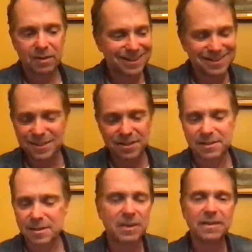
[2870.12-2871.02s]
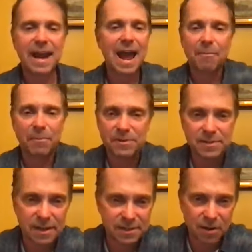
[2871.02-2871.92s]
this is just something that
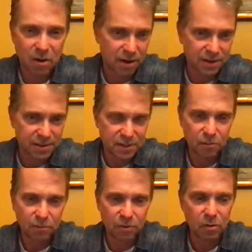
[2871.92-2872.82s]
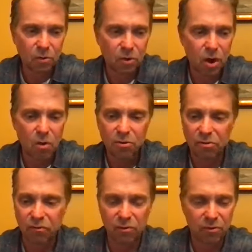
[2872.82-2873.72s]
happens as an artist. You go
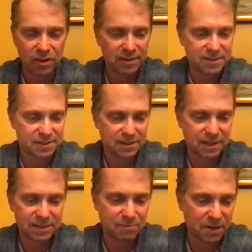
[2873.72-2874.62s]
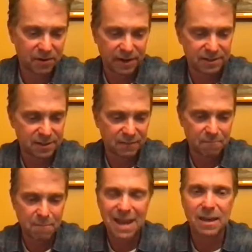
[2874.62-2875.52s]
through this experience of
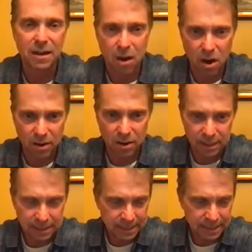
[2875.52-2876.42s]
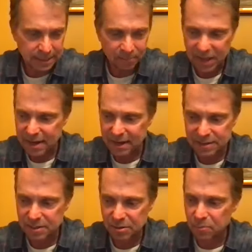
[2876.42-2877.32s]
making art. And at a
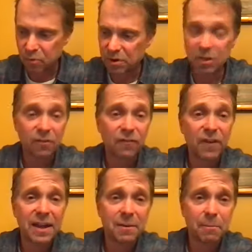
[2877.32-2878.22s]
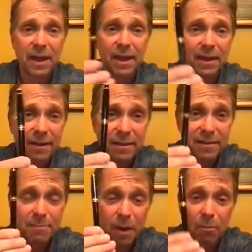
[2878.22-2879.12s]
certain point, you'll find a pen,
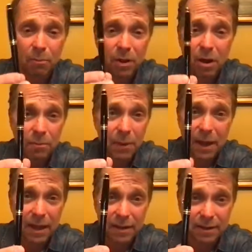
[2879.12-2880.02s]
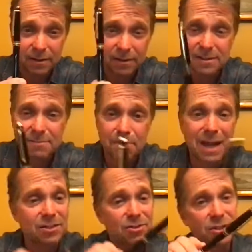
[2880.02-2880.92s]
this Mont Blanc pen, this
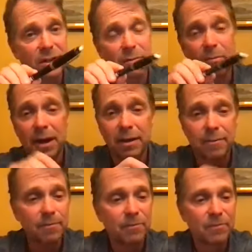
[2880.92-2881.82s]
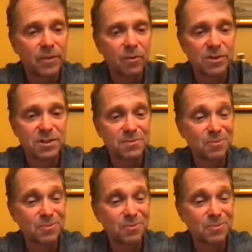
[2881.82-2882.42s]
Meiserstuck pen, which is